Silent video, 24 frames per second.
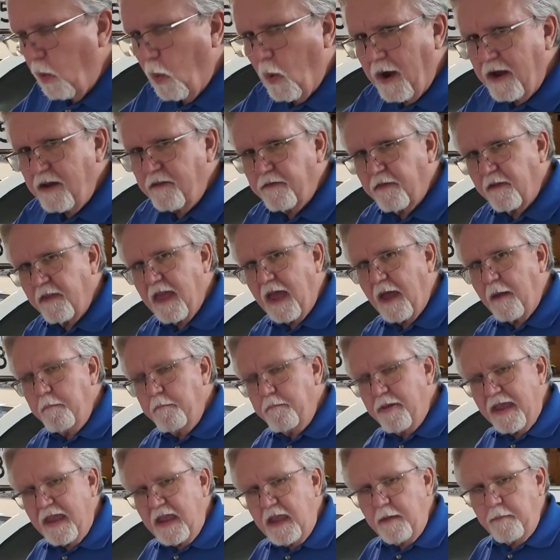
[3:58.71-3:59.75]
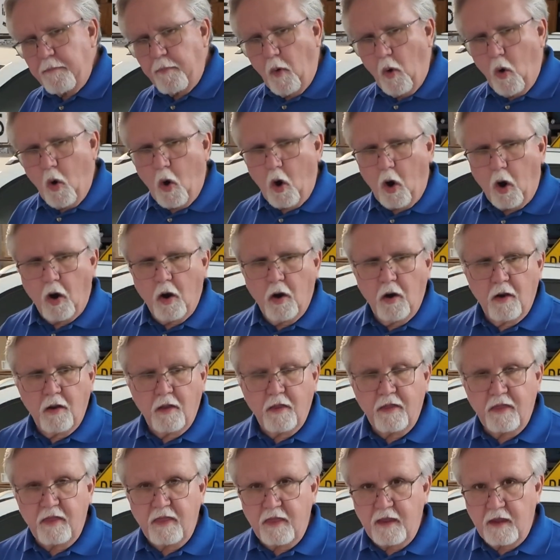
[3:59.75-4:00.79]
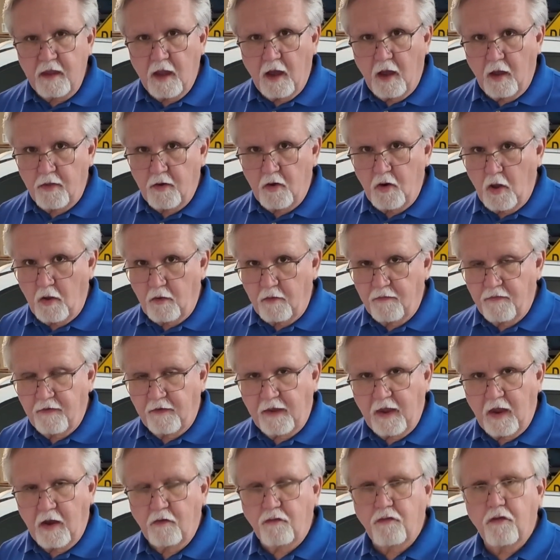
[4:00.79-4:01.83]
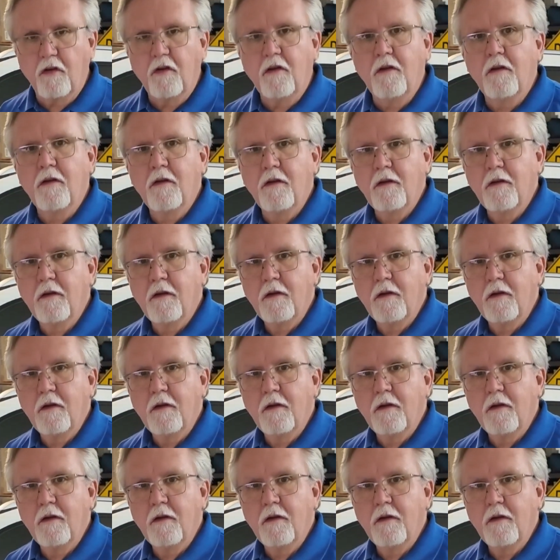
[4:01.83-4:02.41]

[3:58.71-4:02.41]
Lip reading: wait for that beep or the other notification,